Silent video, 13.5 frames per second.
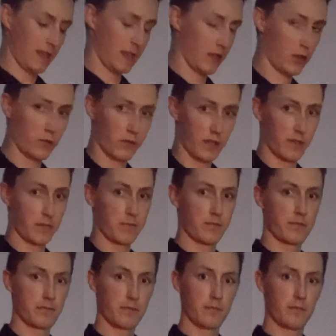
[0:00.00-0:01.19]
And hopefully,
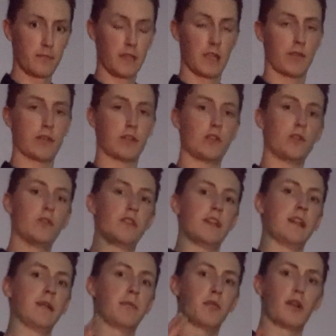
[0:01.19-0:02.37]
if I do see
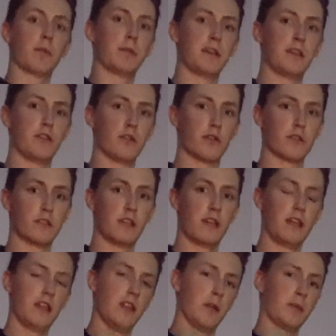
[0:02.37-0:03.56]
any bright meteors,
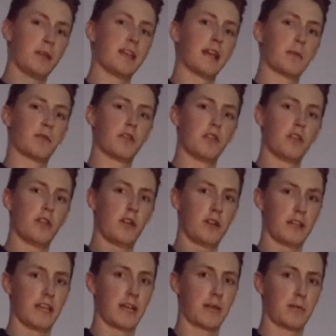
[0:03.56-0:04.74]
they'll be captured
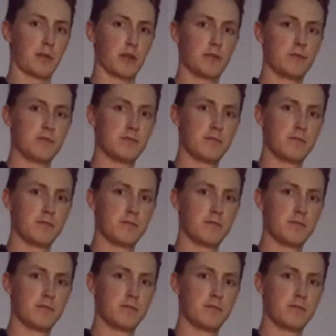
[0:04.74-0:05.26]
on camera,